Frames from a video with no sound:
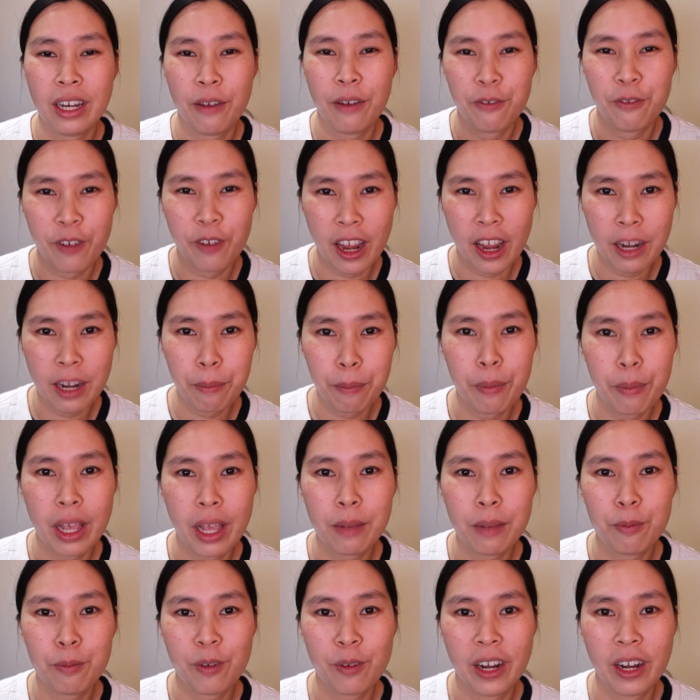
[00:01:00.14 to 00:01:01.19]
a very
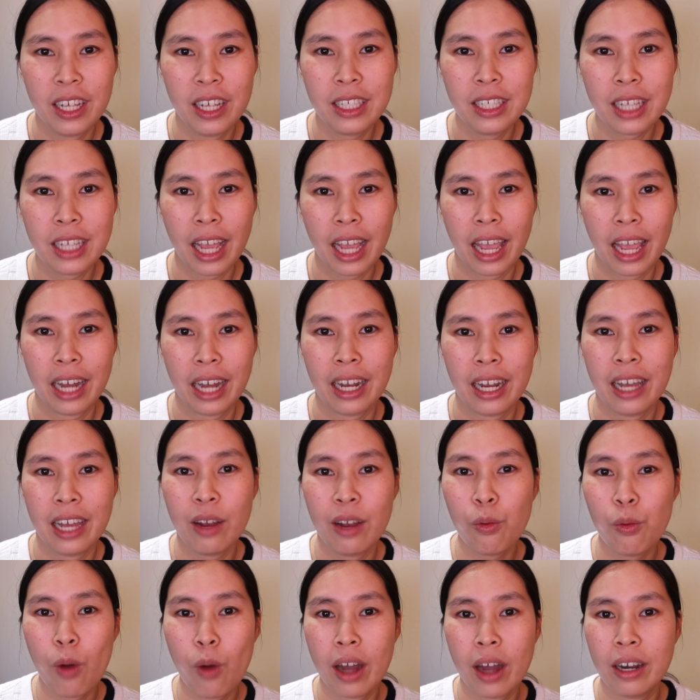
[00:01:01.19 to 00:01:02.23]
big print and I
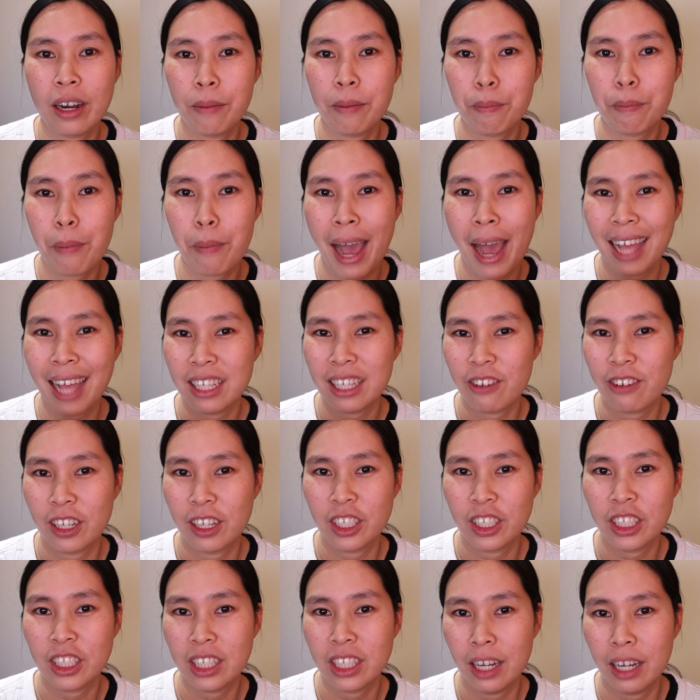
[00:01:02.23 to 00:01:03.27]
don't want a bad
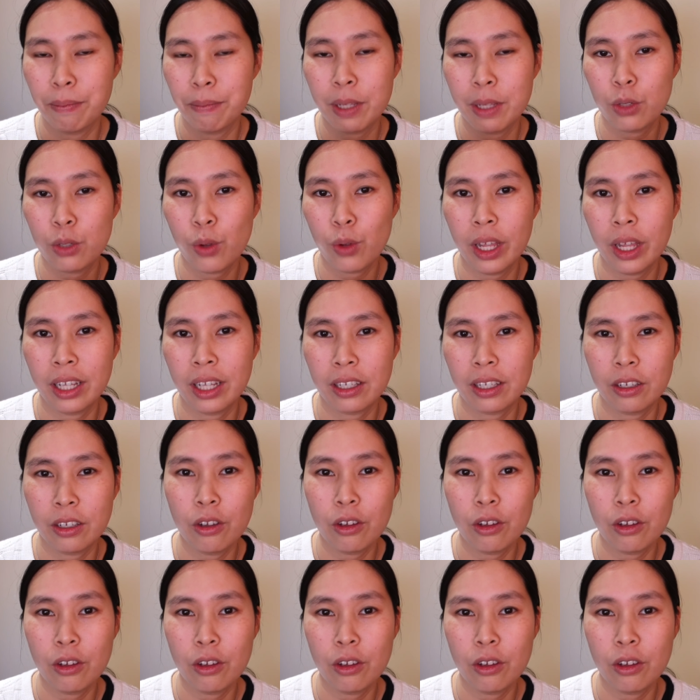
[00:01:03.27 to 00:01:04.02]
transition between.